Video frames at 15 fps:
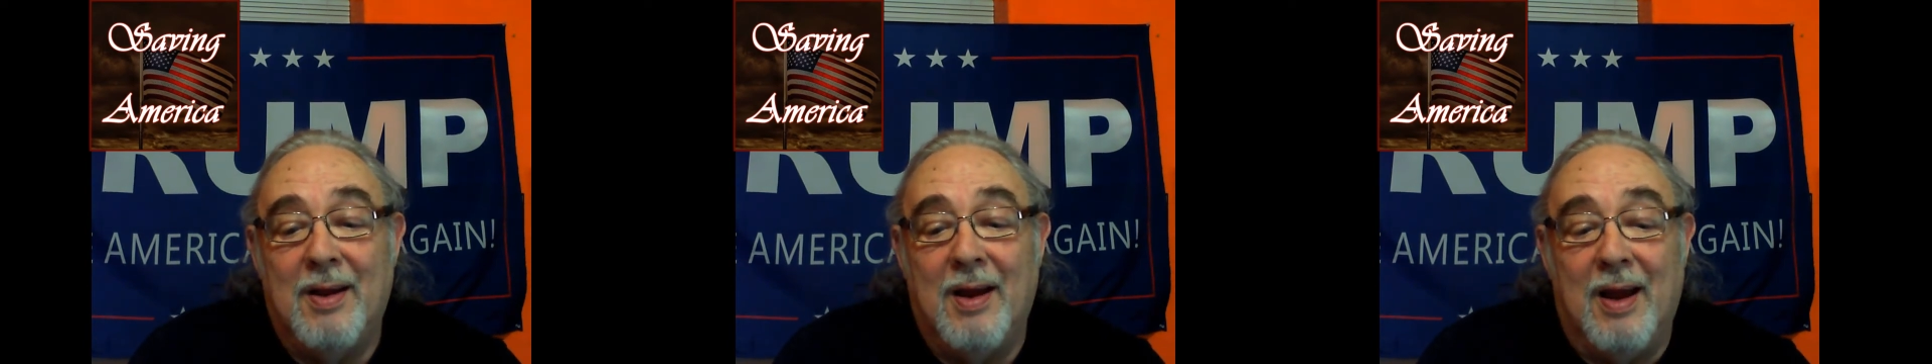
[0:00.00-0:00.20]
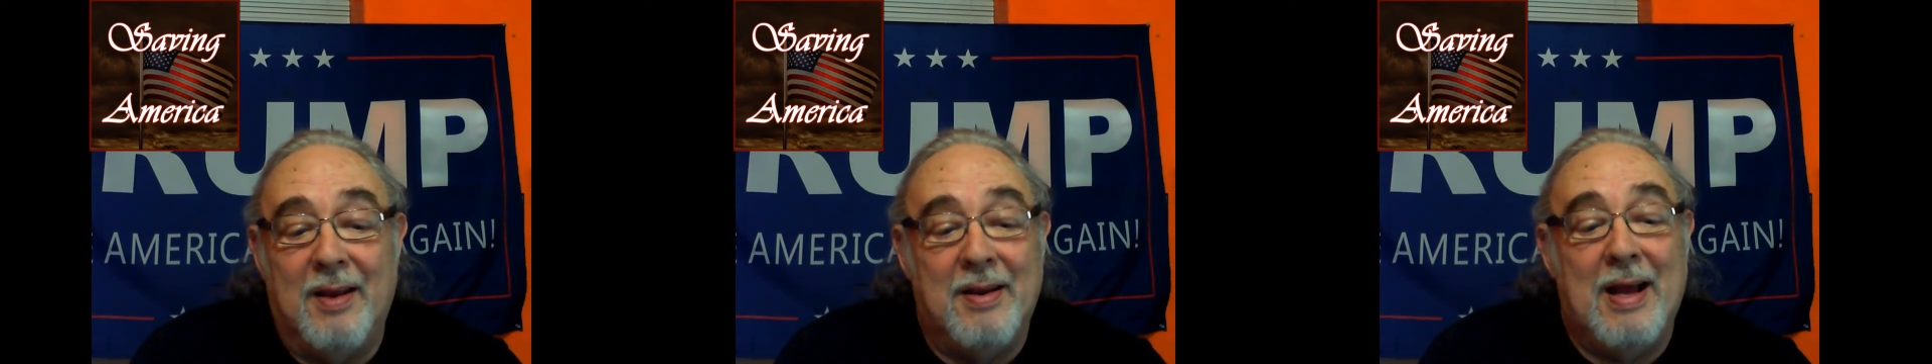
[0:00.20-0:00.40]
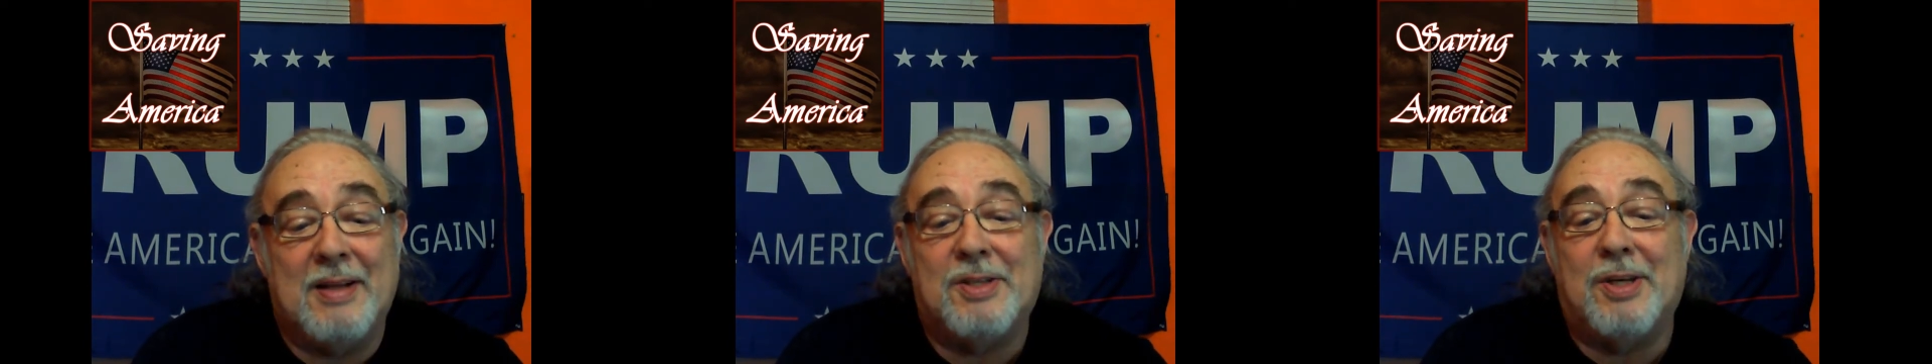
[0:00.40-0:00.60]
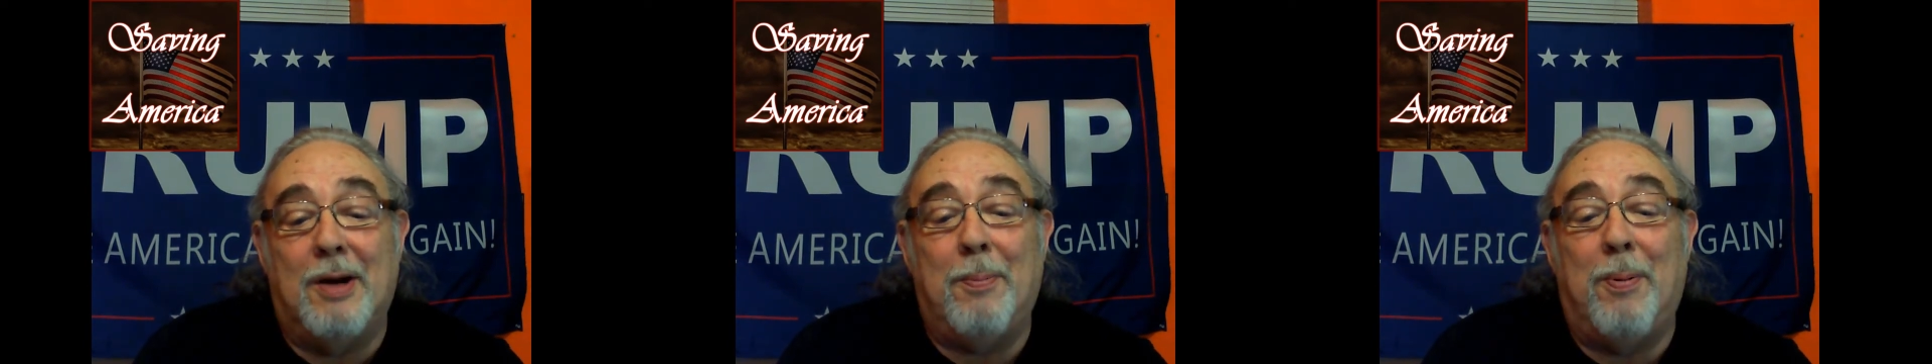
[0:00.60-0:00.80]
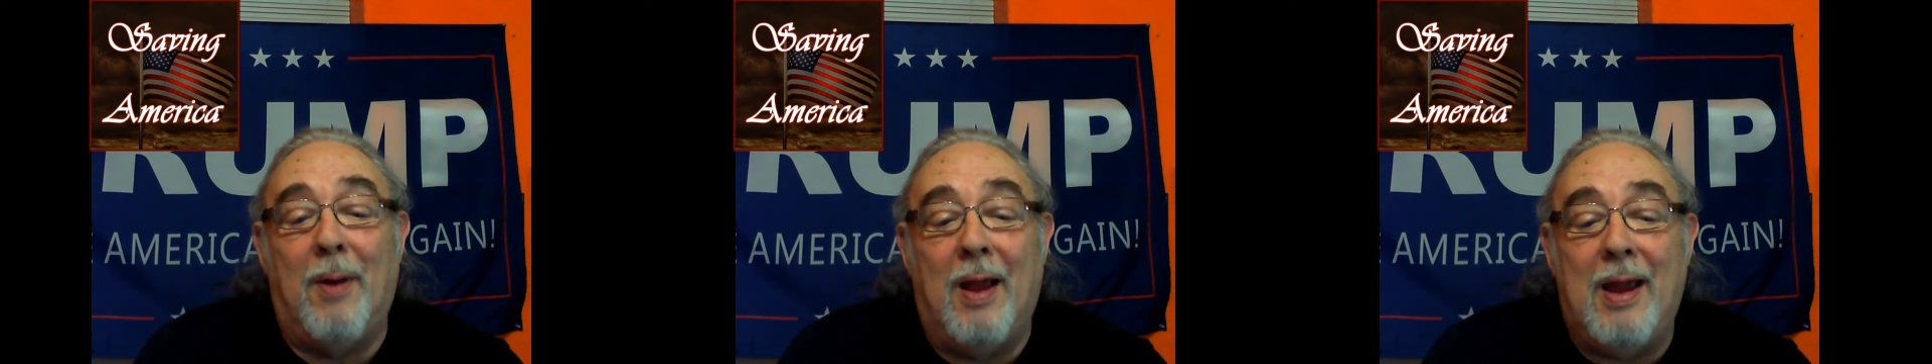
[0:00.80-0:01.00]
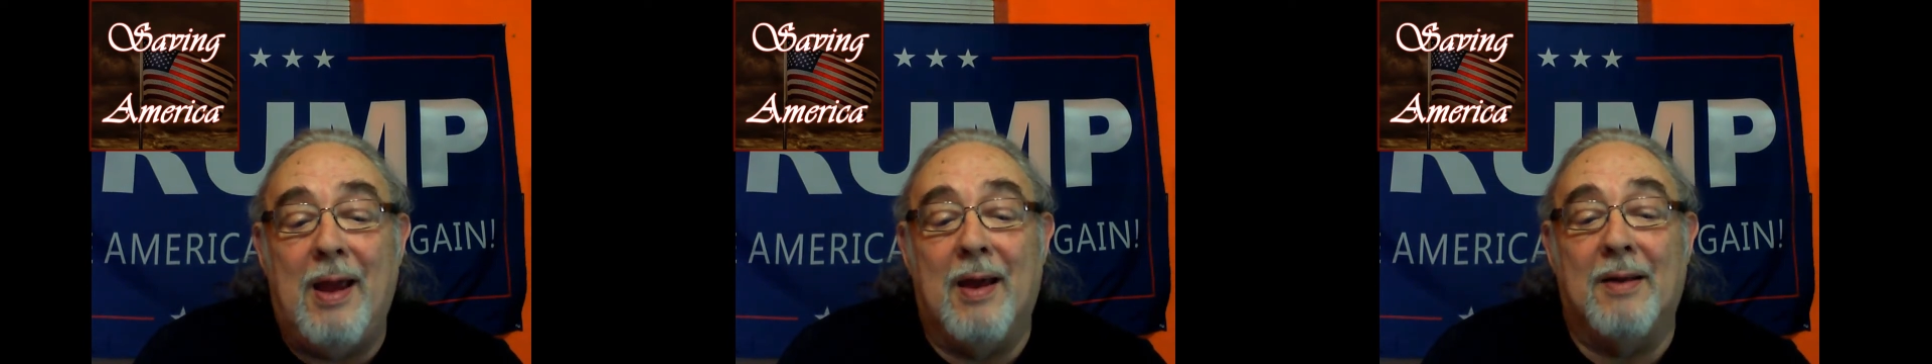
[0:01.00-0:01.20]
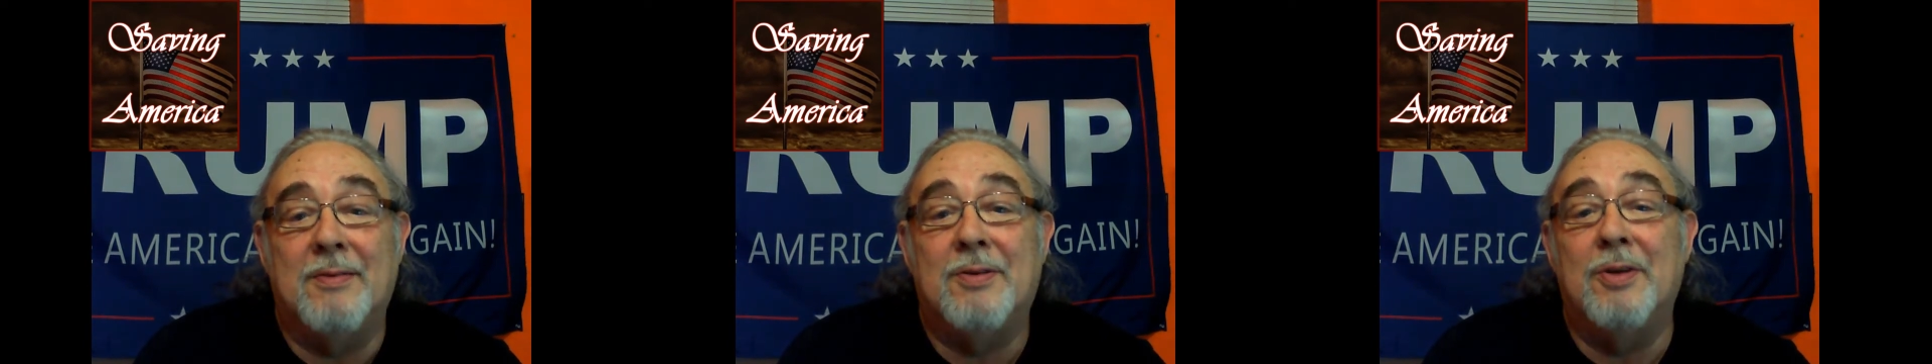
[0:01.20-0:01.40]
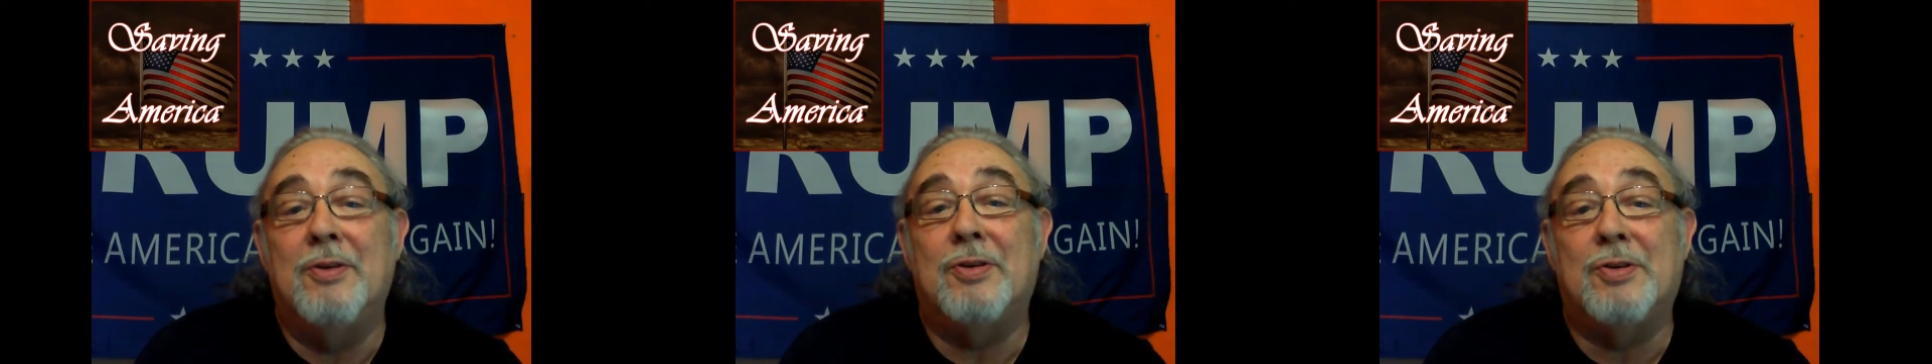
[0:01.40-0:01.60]
And that's their plan, to
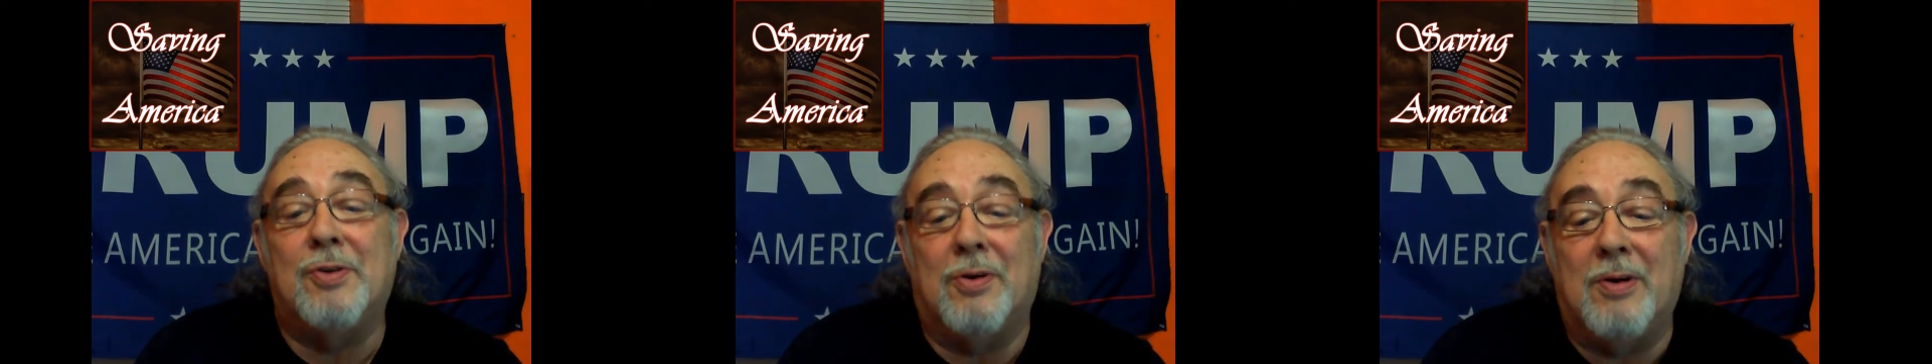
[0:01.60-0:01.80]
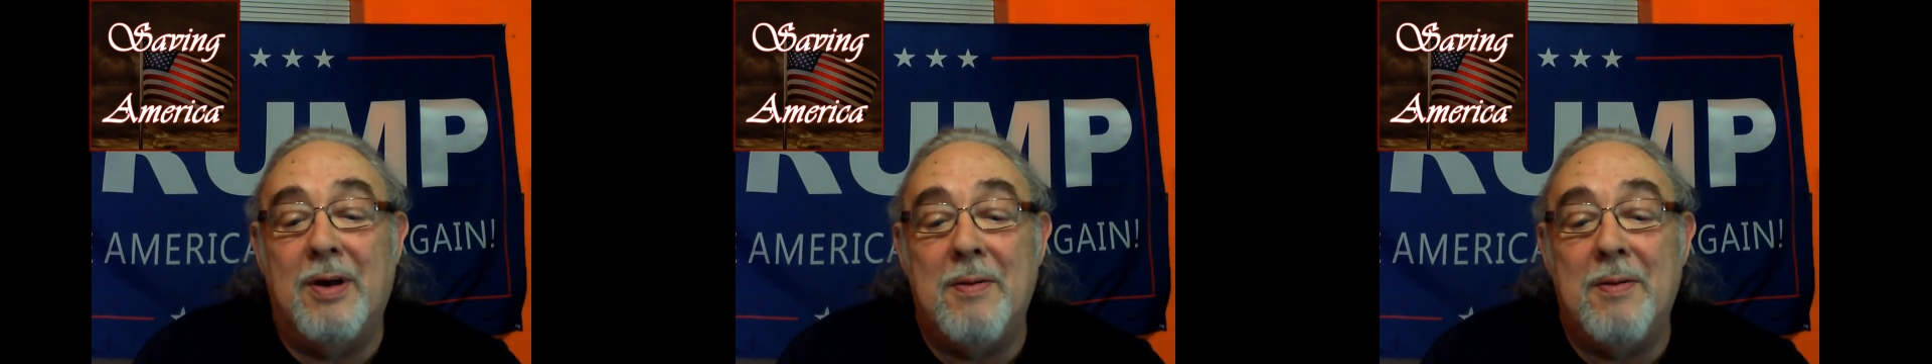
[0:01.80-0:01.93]
destroy